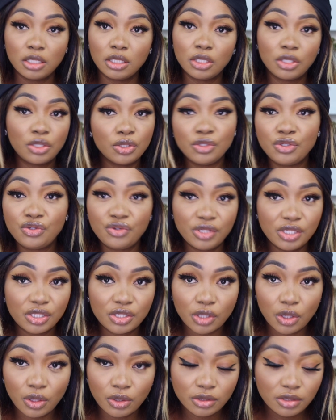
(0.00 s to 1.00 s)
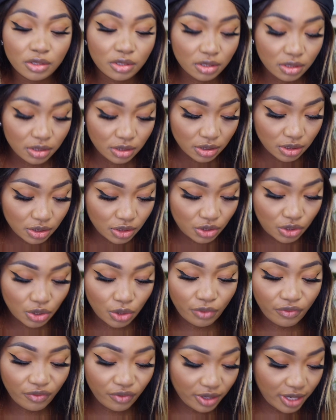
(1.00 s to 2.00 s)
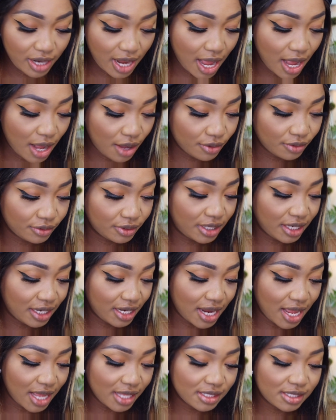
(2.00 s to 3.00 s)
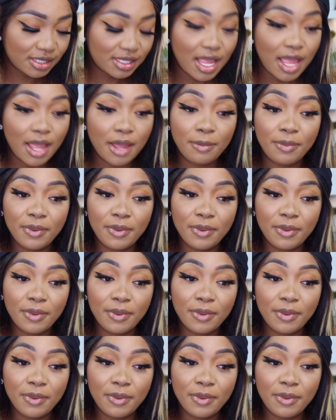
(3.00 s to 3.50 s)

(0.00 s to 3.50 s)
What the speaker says: good results. So now the next step